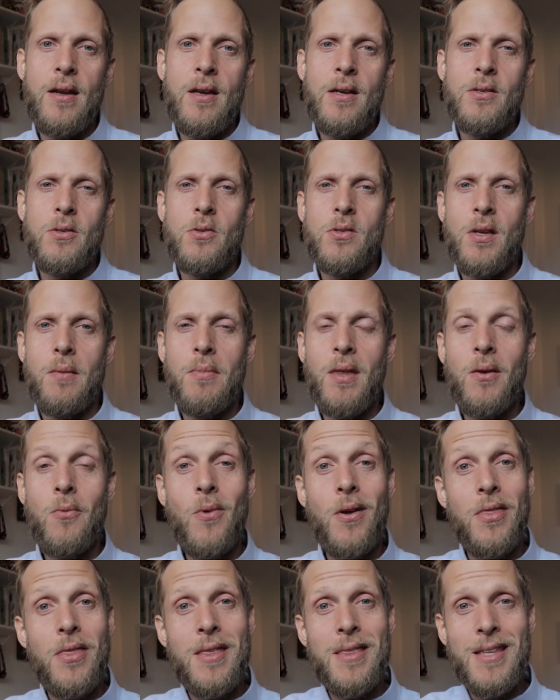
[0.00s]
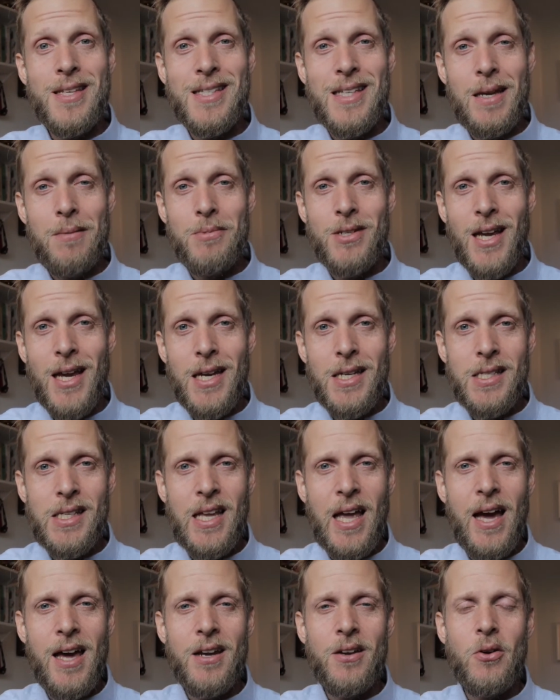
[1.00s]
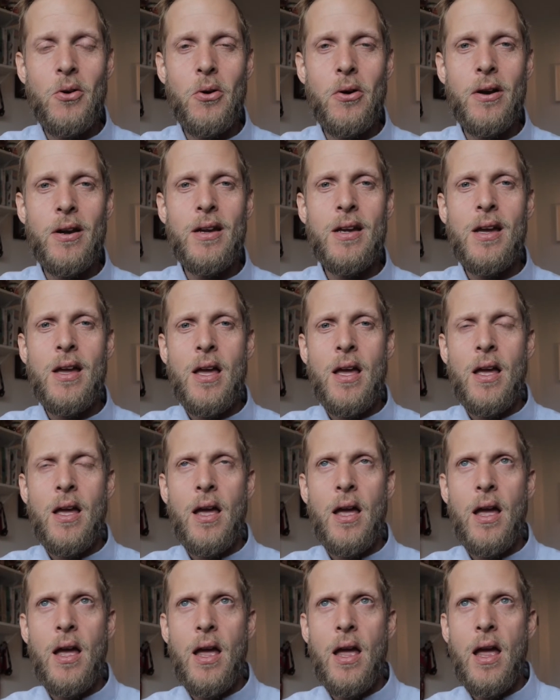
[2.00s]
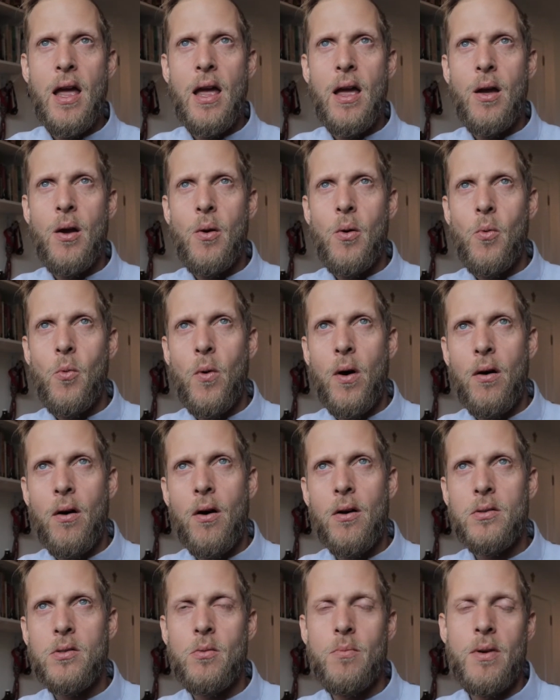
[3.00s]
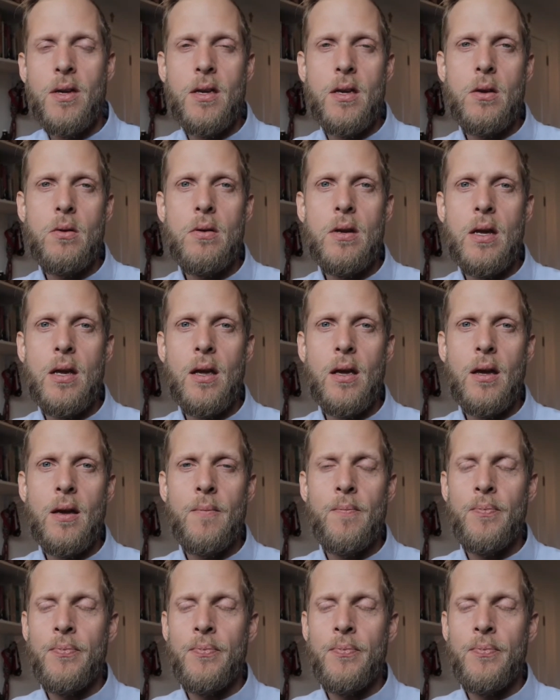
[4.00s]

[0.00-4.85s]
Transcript: So something within the same taste category while also being unique.